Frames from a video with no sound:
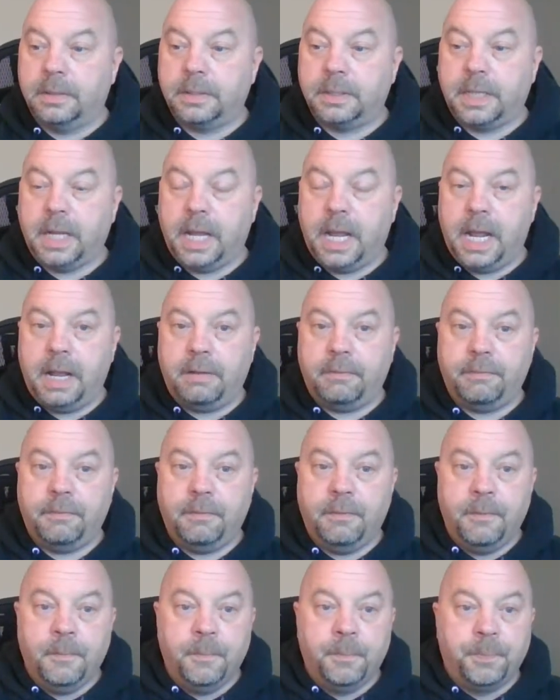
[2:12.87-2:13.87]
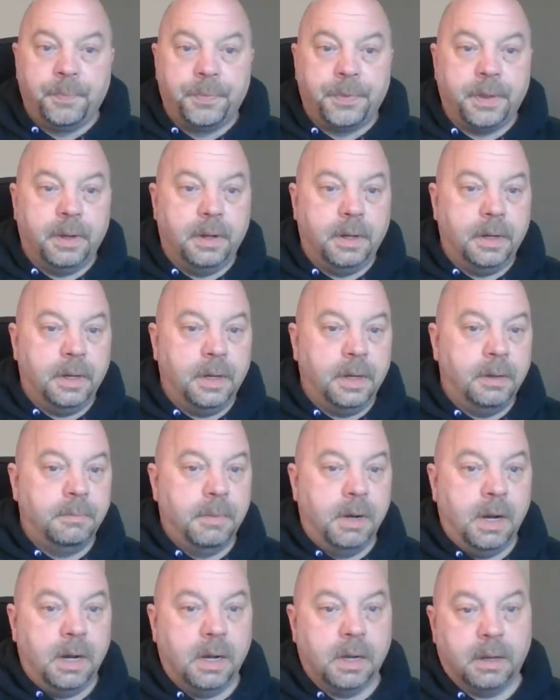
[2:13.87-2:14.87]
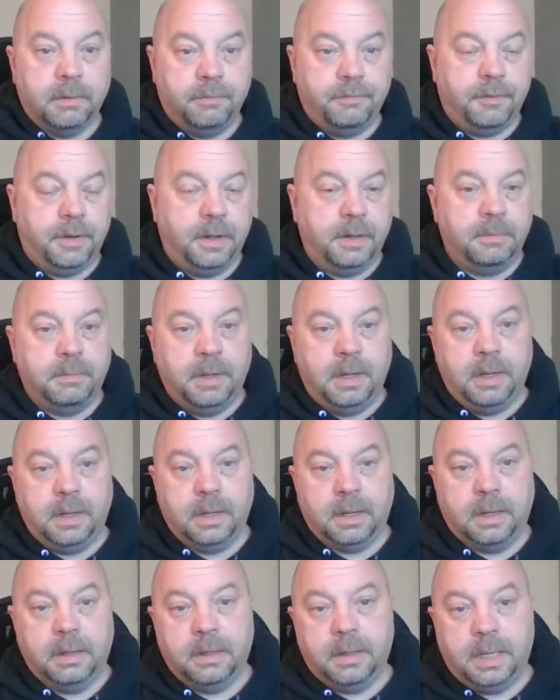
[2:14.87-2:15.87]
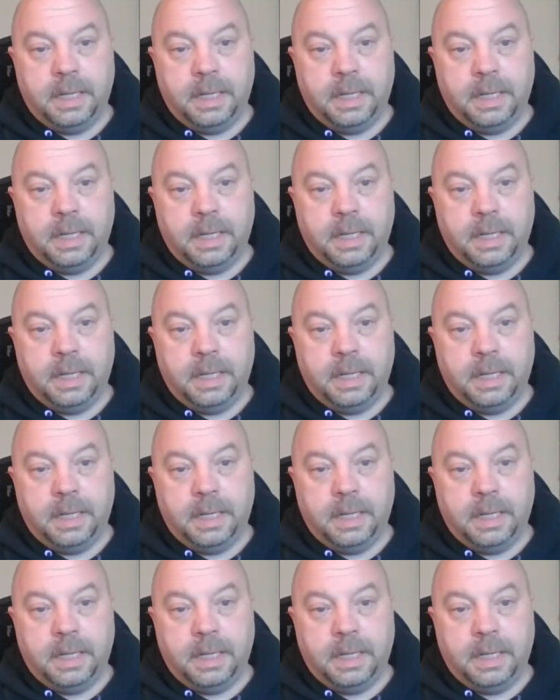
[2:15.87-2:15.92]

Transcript: staff uh, a mug, a fun mug.